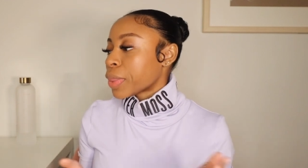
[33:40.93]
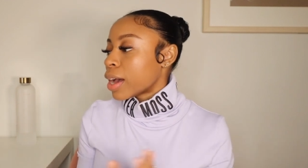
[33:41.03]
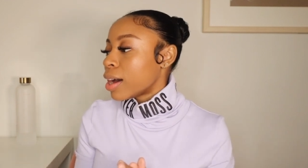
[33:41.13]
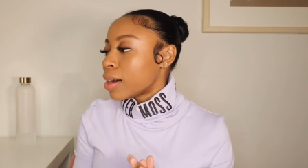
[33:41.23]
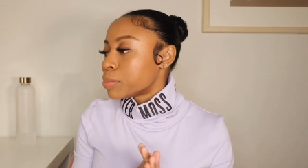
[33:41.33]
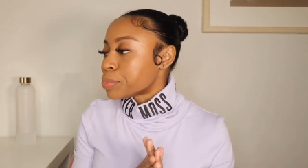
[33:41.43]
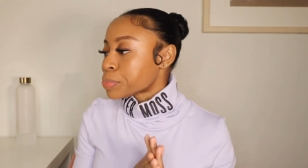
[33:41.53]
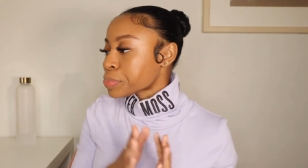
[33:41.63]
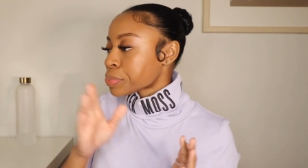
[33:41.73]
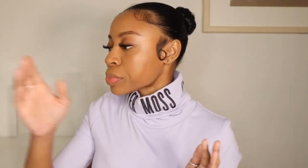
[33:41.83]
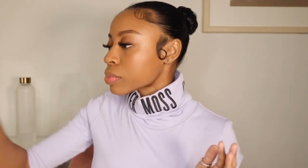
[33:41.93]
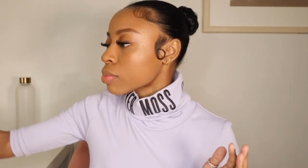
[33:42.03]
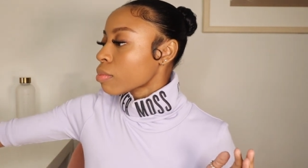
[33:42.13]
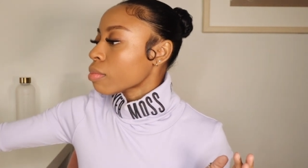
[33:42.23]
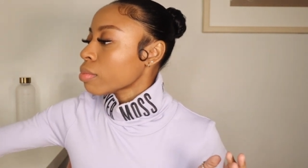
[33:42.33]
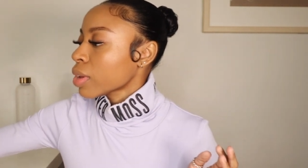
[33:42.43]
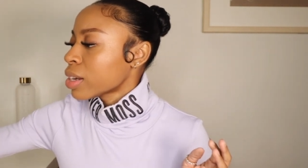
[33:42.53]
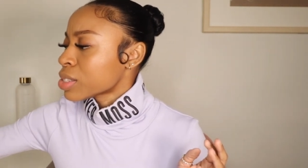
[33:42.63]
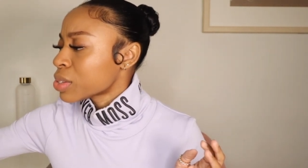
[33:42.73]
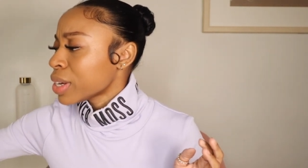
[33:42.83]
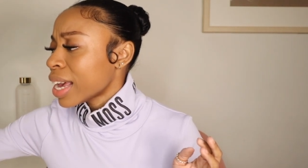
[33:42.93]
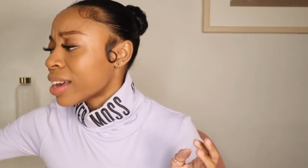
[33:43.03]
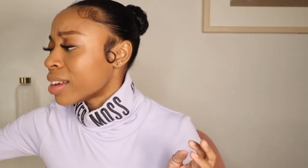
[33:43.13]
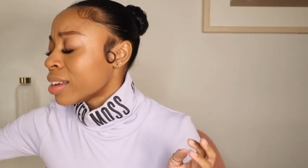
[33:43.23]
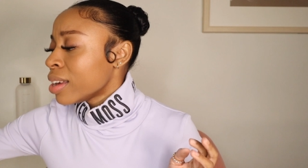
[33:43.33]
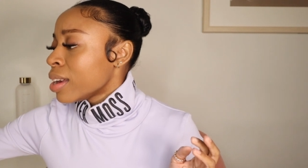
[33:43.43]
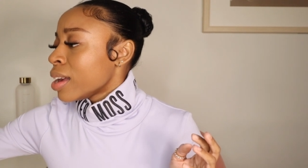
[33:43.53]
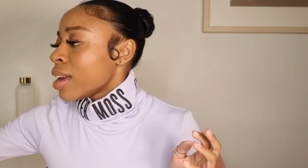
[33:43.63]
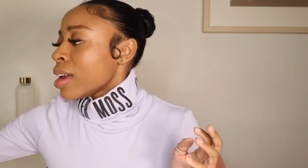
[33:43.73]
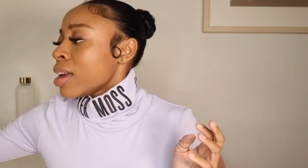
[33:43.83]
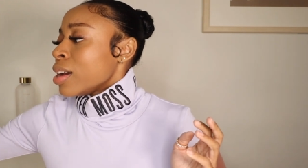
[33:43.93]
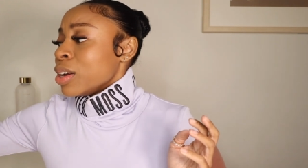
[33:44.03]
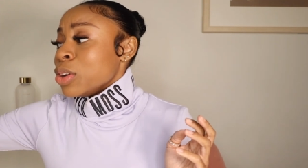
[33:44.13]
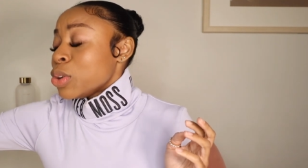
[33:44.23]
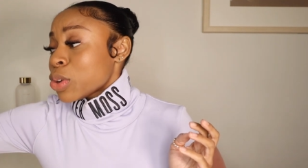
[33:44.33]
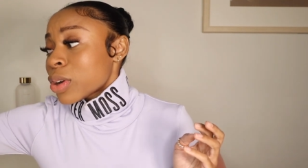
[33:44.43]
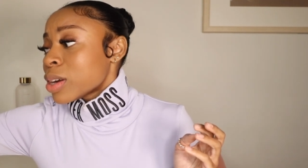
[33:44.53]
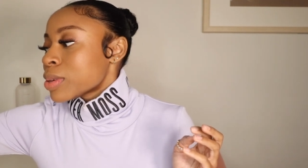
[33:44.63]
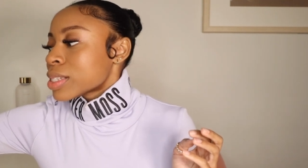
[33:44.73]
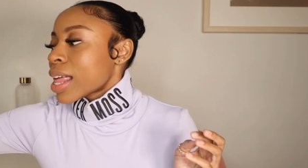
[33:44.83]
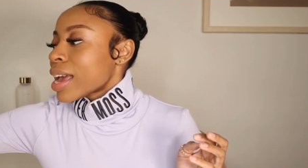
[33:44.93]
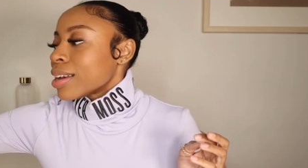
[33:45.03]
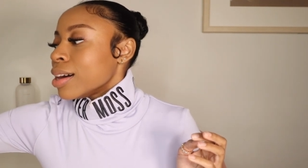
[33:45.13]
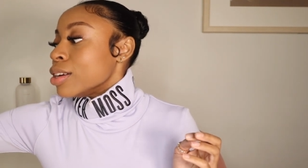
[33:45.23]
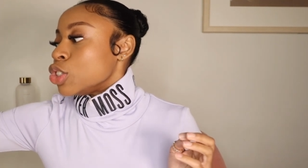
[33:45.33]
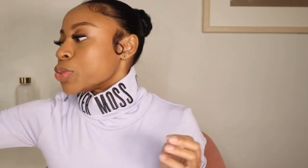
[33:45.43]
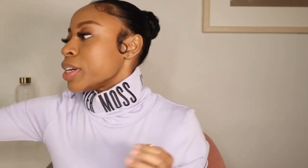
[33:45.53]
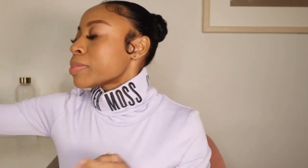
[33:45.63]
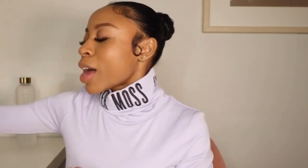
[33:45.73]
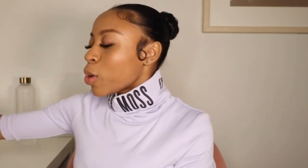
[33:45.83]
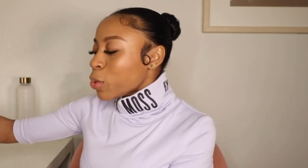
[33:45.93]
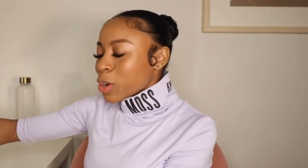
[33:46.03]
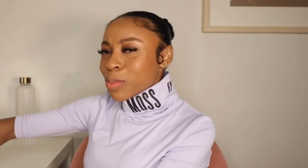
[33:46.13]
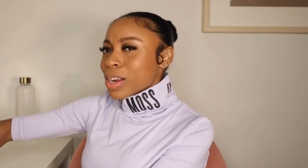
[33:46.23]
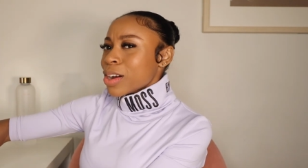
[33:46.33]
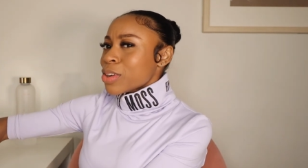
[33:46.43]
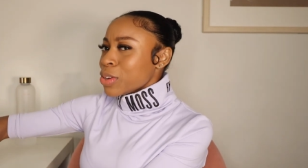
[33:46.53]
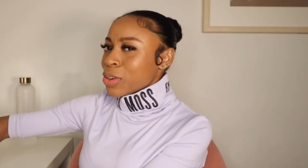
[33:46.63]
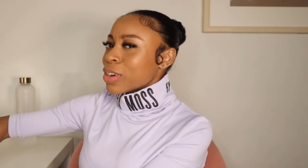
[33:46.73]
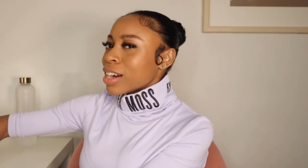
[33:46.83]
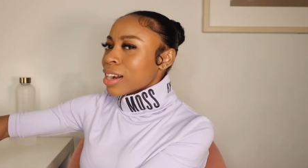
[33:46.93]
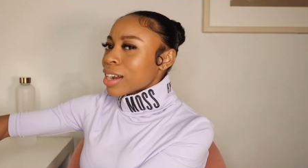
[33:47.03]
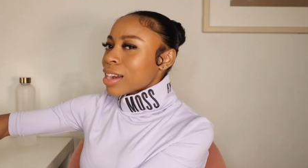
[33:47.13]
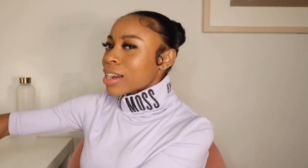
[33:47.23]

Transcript: Um, so, yeah, New York was like a dream. Like, who don't want to go to New York?